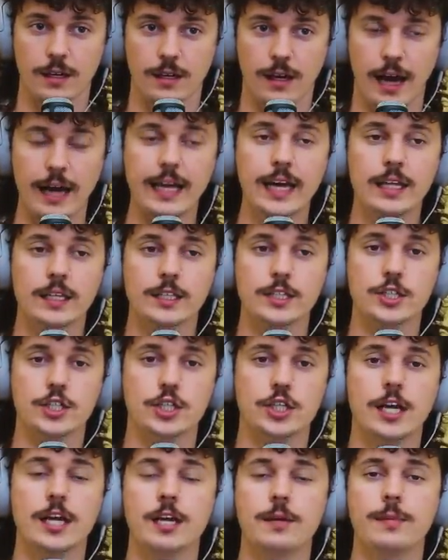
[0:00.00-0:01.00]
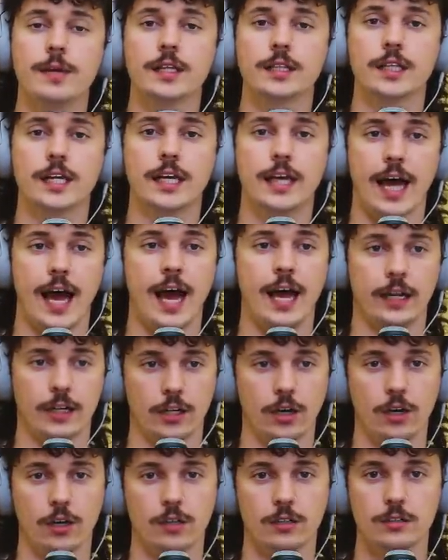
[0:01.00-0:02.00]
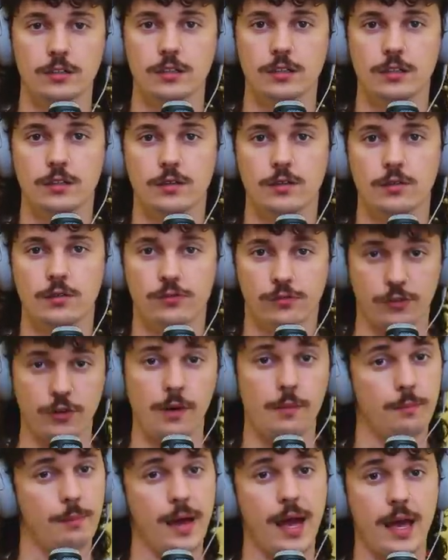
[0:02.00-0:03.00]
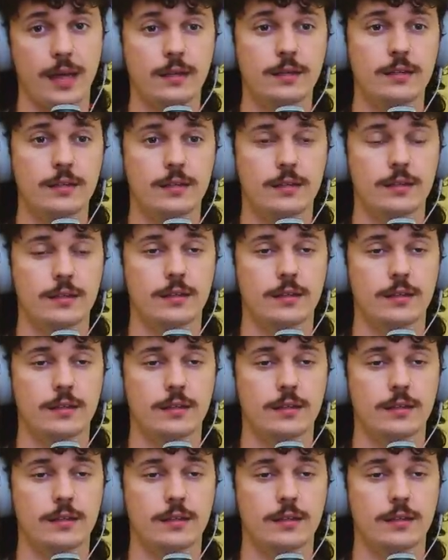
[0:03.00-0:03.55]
I get legitimately catcalled from men.